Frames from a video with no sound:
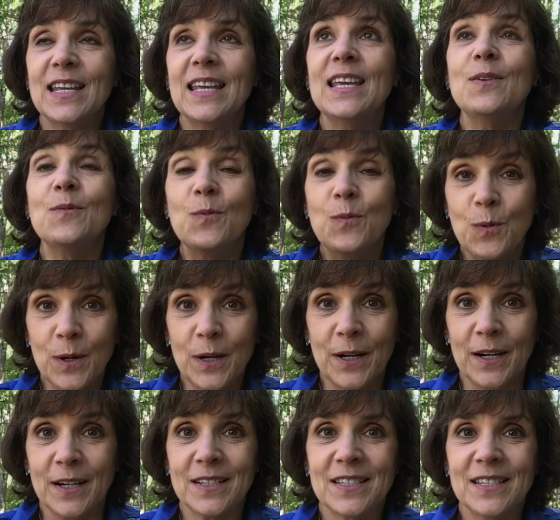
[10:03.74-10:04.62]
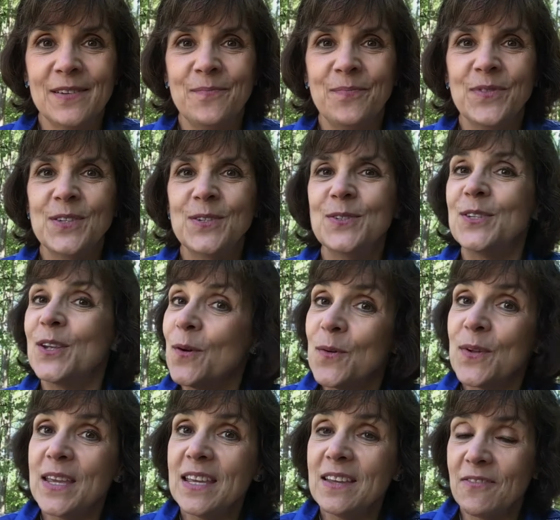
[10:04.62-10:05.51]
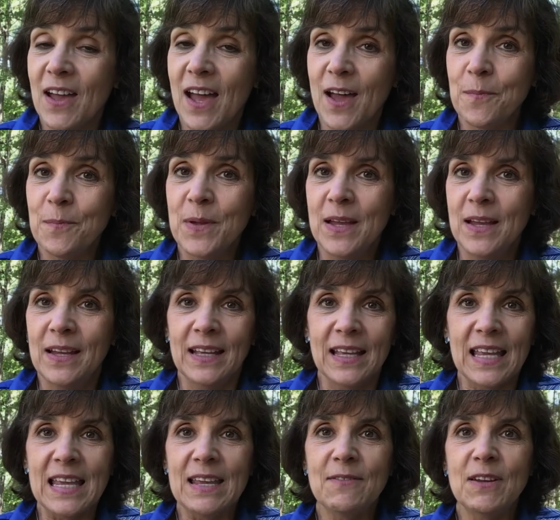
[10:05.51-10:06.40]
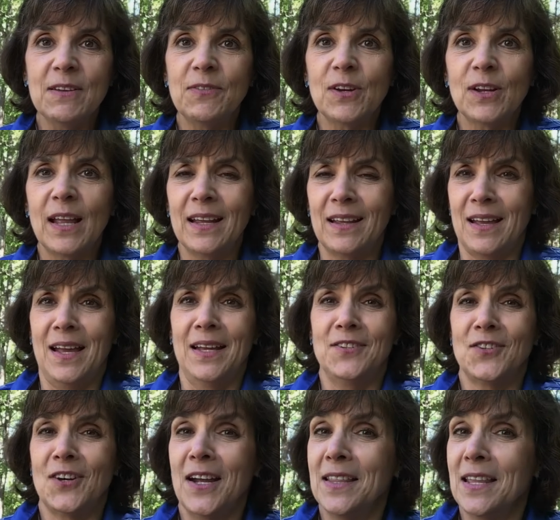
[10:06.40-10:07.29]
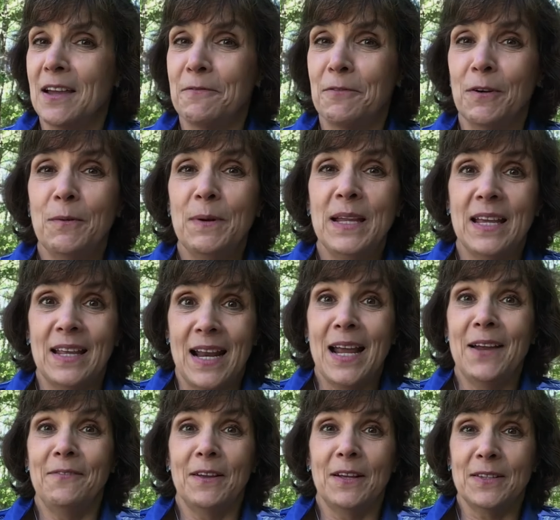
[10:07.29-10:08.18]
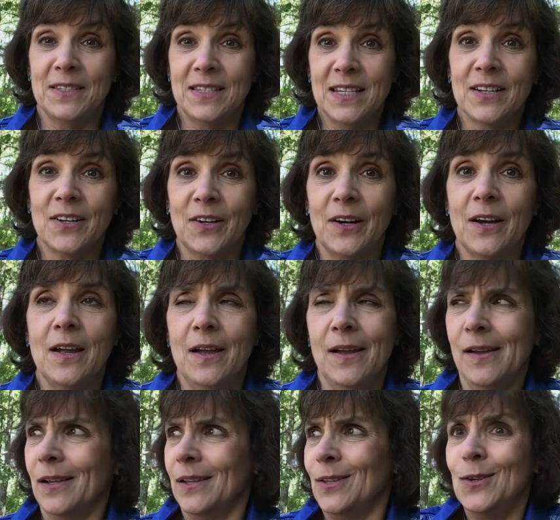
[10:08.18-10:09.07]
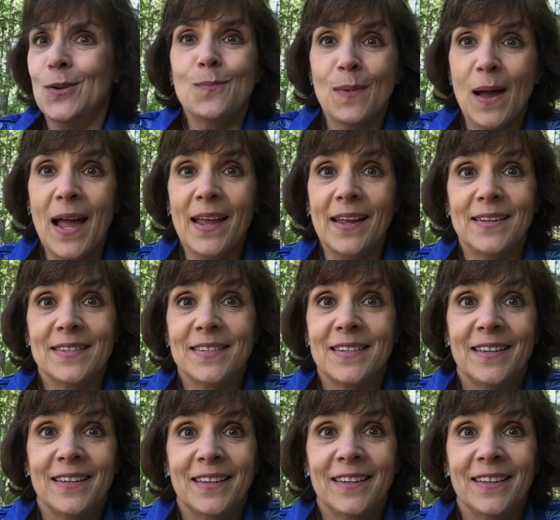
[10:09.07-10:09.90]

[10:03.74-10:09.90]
it works. So don't give up. Even if you're like, I tried that for a week and I felt sicker, you might.